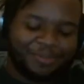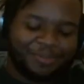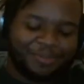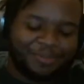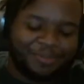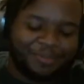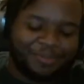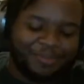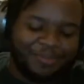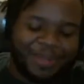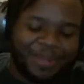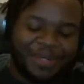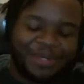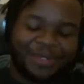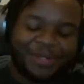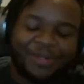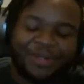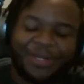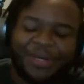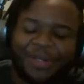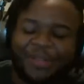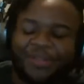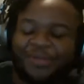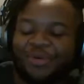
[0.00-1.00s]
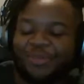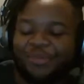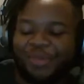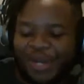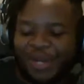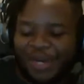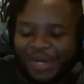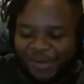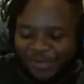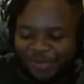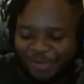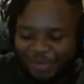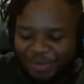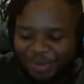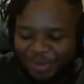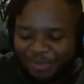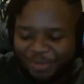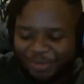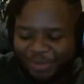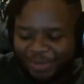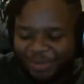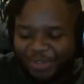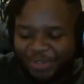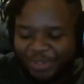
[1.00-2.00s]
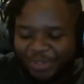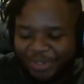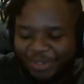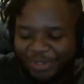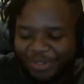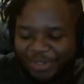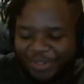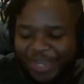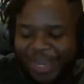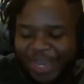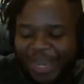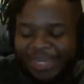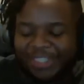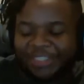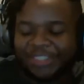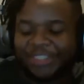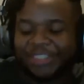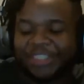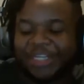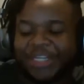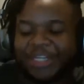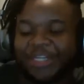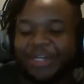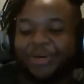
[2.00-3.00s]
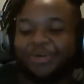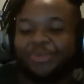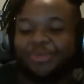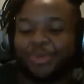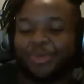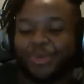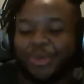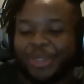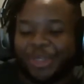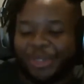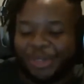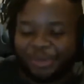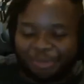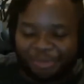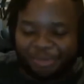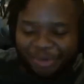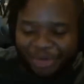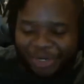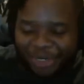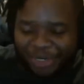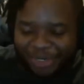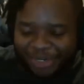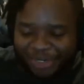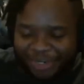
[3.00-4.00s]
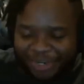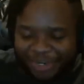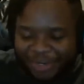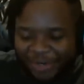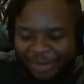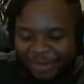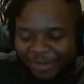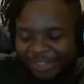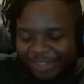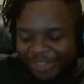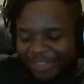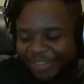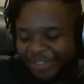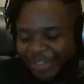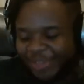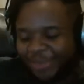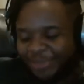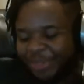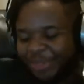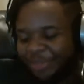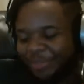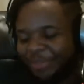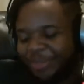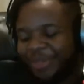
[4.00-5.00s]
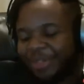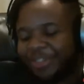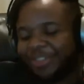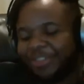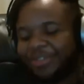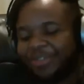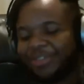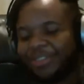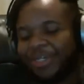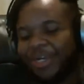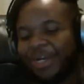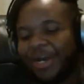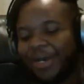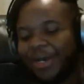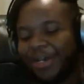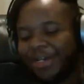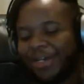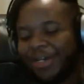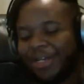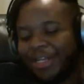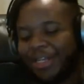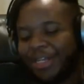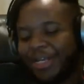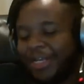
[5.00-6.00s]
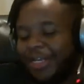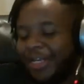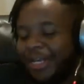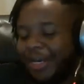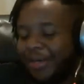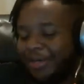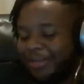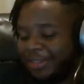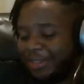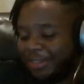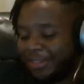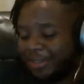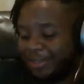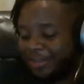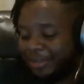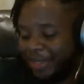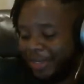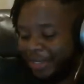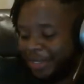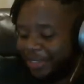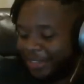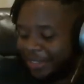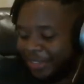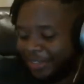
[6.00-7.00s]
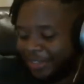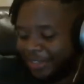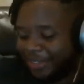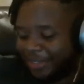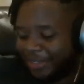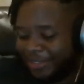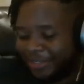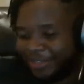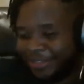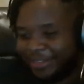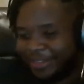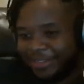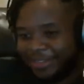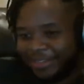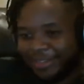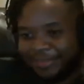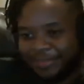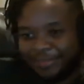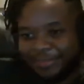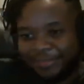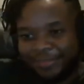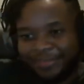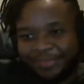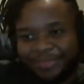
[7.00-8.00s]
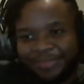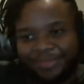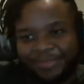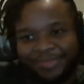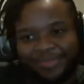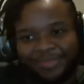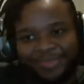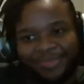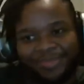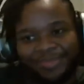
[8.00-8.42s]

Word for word: mental health reminder for people to actually take a real break and don't just assume that because there's a holiday that counts as a break. Yeah.